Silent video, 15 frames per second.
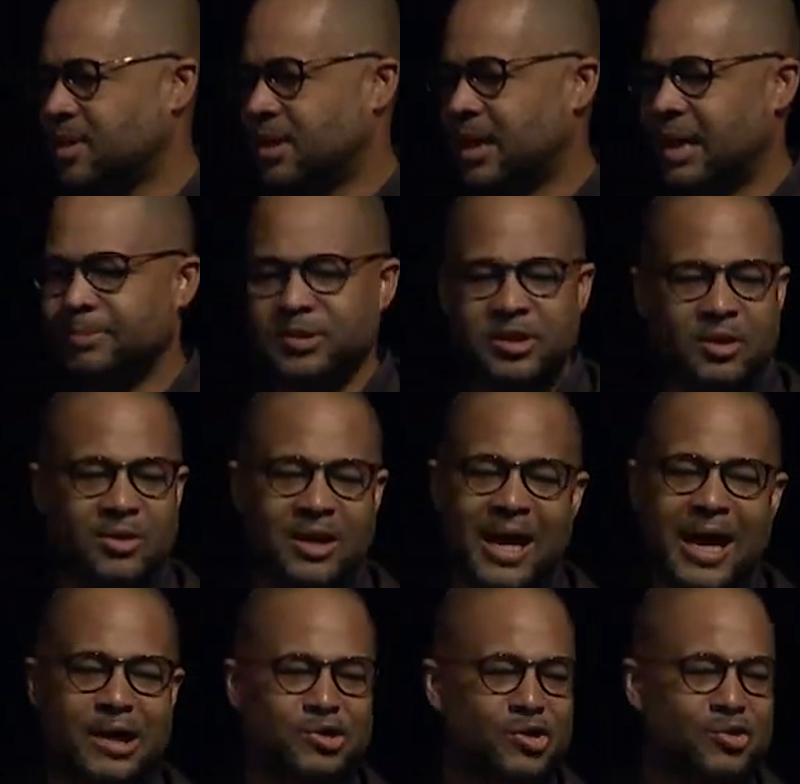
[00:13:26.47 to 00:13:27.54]
I'm so
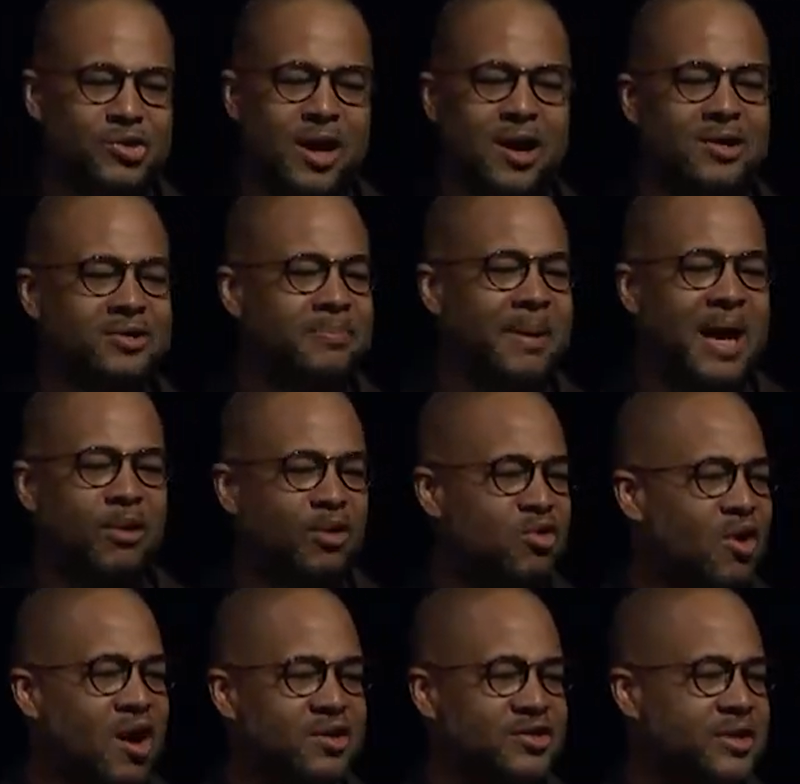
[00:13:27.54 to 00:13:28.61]
glad you talked about
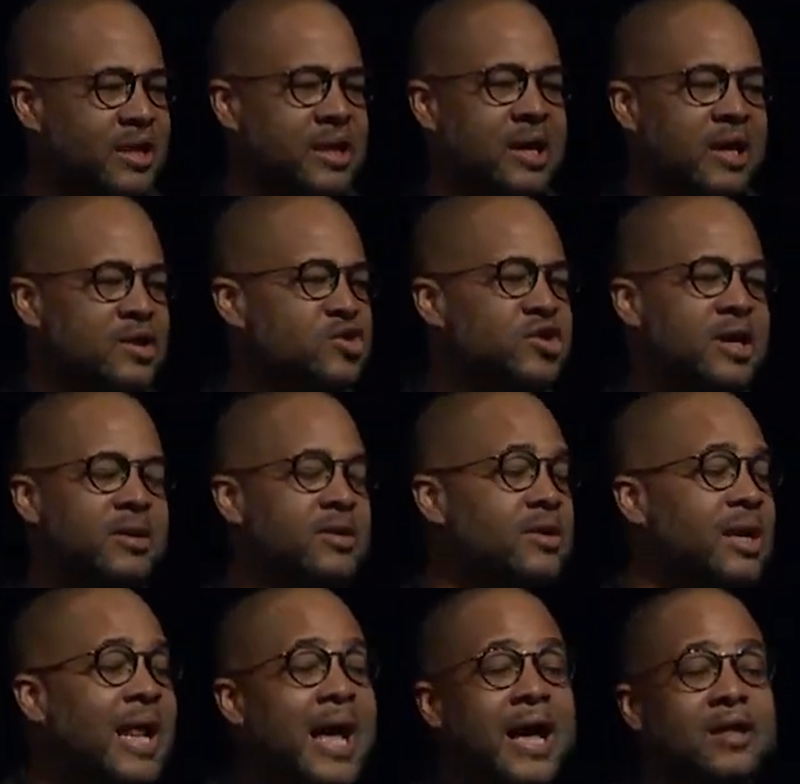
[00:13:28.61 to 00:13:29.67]
crossing gender
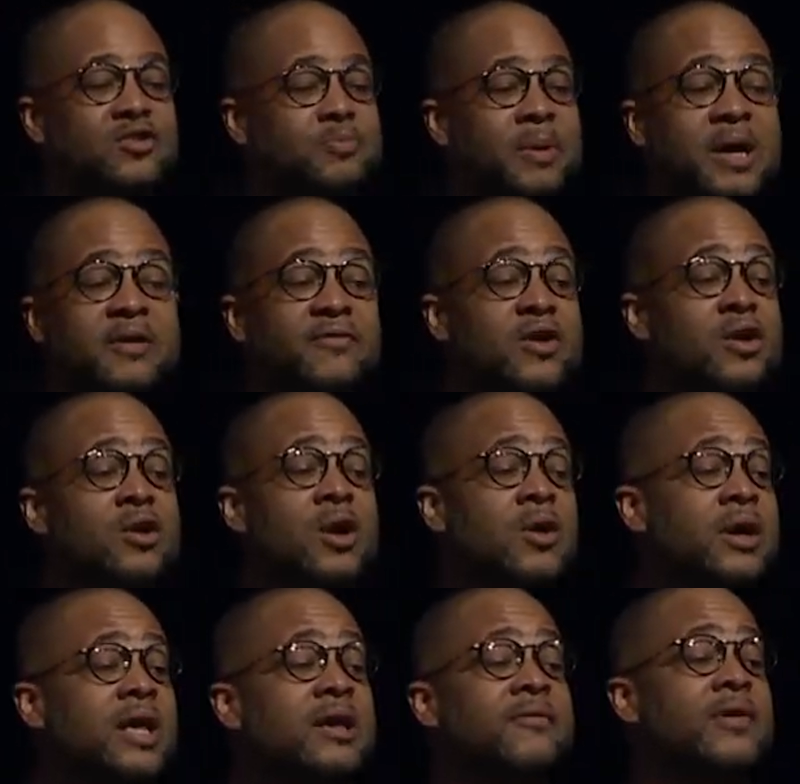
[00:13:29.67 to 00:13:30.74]
lines, but if you
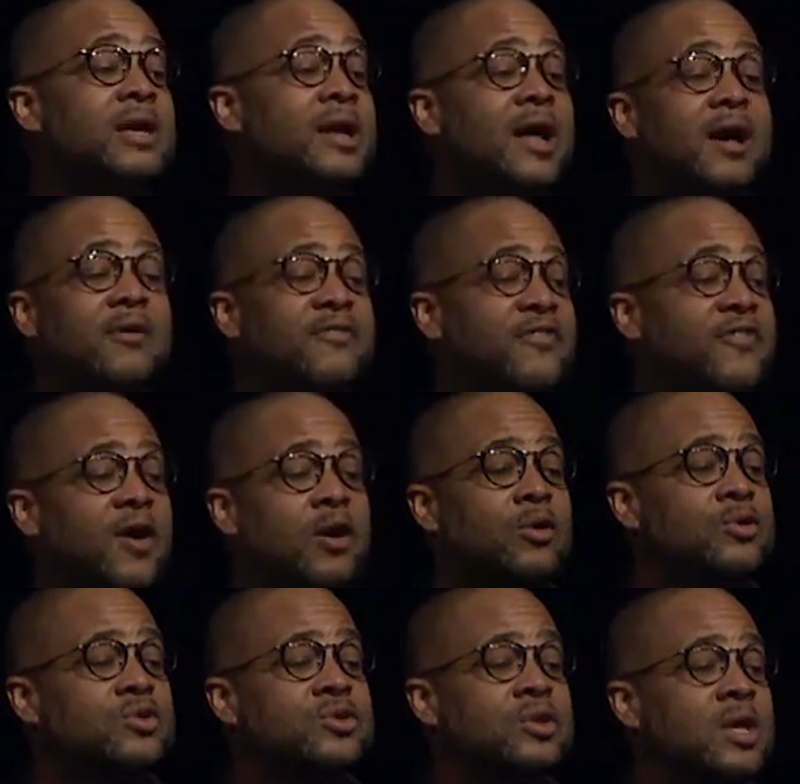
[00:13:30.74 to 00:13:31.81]
don't even love
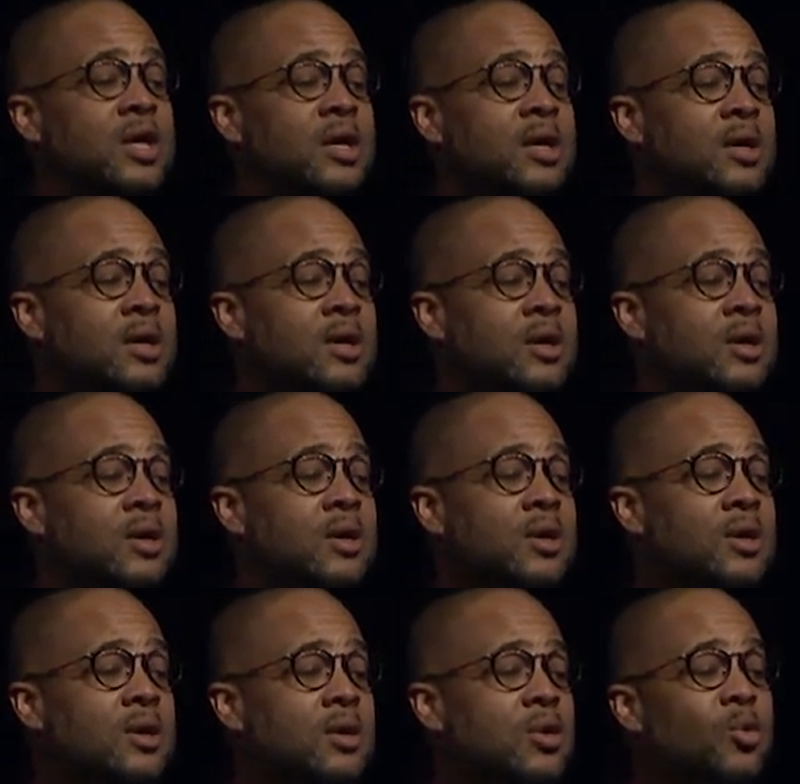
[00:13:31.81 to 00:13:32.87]
folks
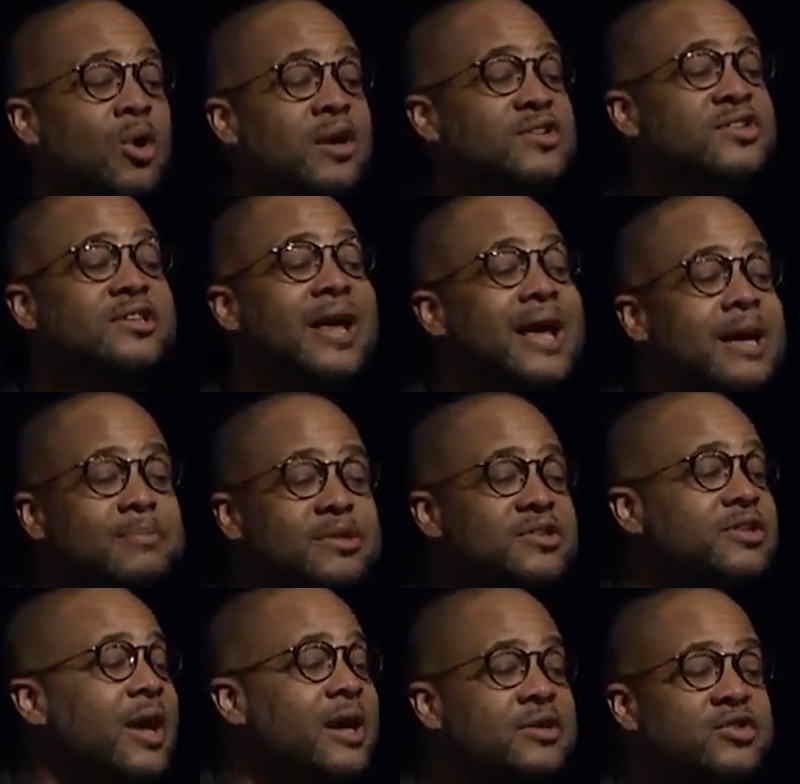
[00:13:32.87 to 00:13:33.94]
who are
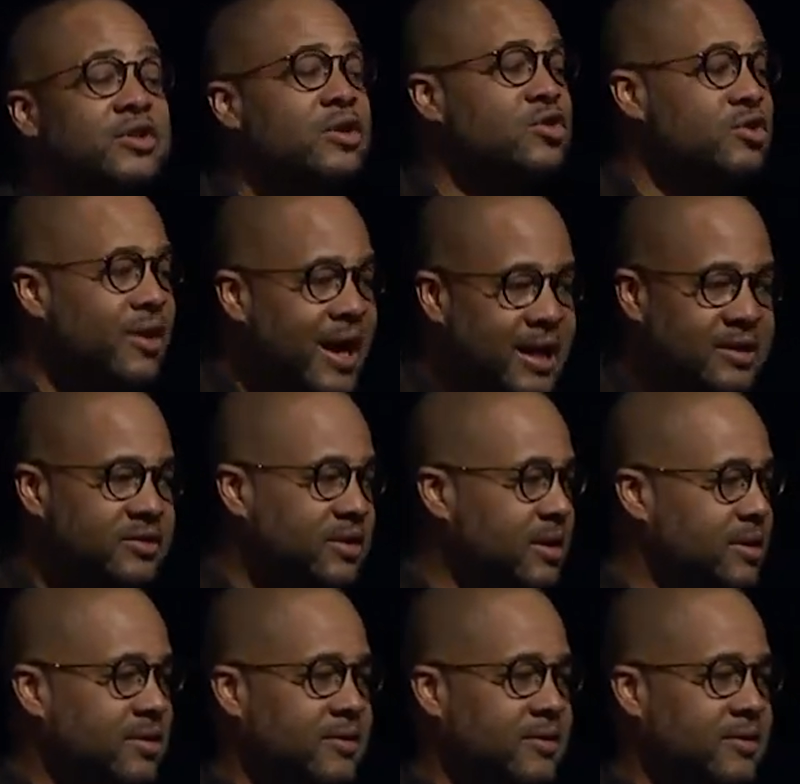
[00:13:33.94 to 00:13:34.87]
same-sex attracted.